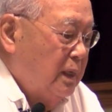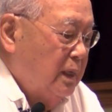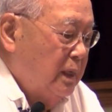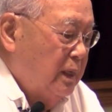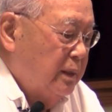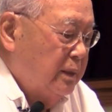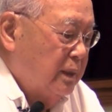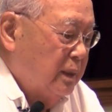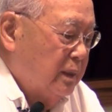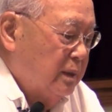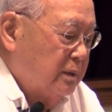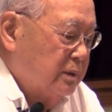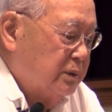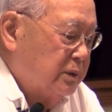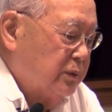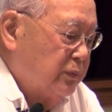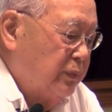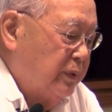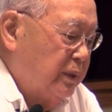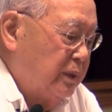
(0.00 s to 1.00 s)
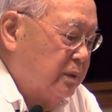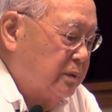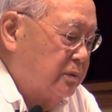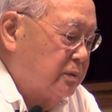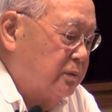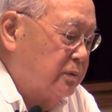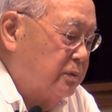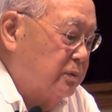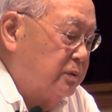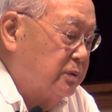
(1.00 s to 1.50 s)
And then she went
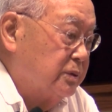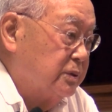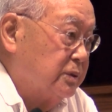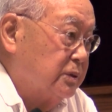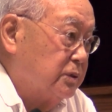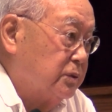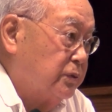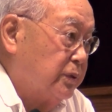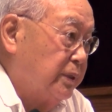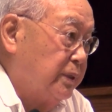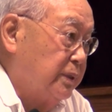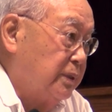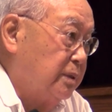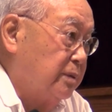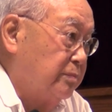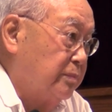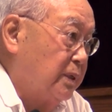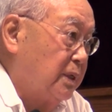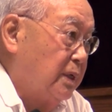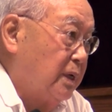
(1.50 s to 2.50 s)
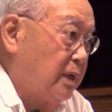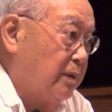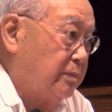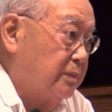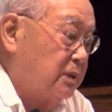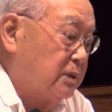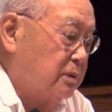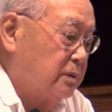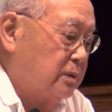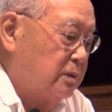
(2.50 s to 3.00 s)
into nurses training, became
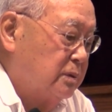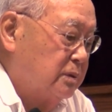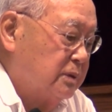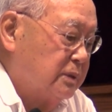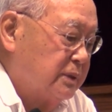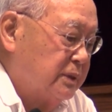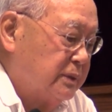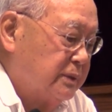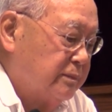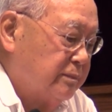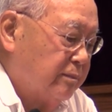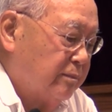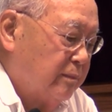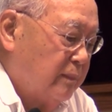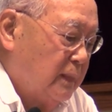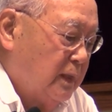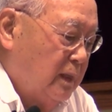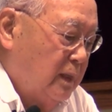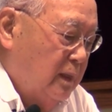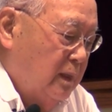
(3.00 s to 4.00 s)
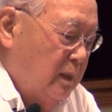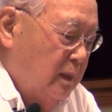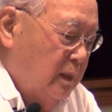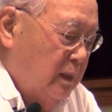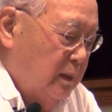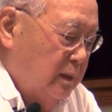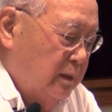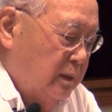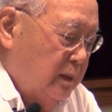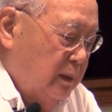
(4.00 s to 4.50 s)
a nurse.
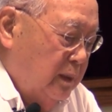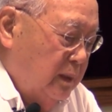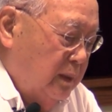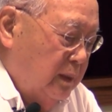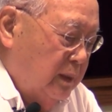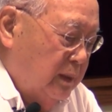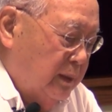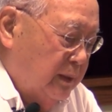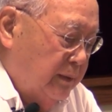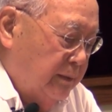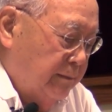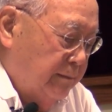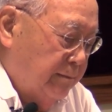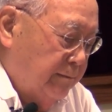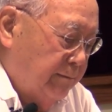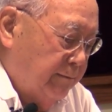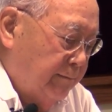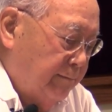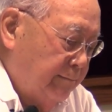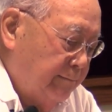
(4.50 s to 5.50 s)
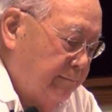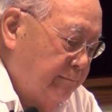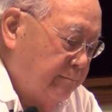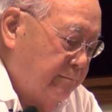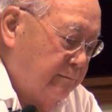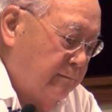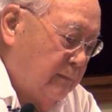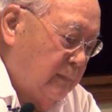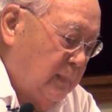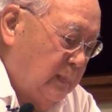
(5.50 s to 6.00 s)
The um,
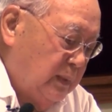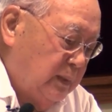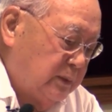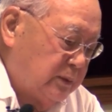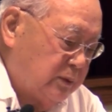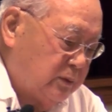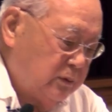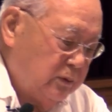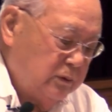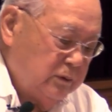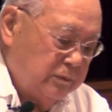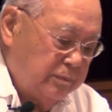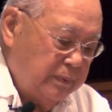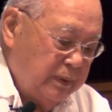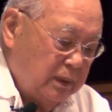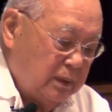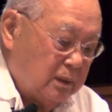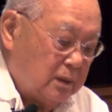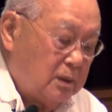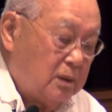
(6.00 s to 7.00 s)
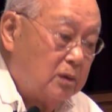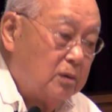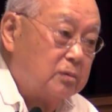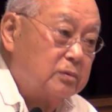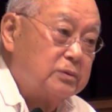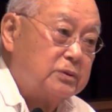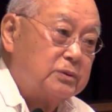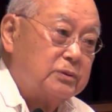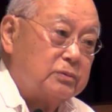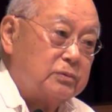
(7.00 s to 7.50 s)
schools being
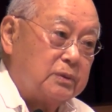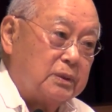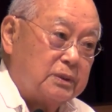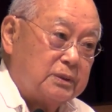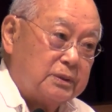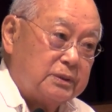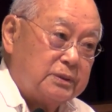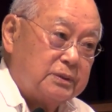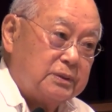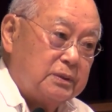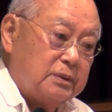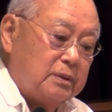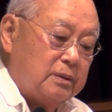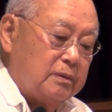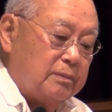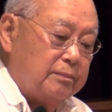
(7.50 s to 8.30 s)
closed to us,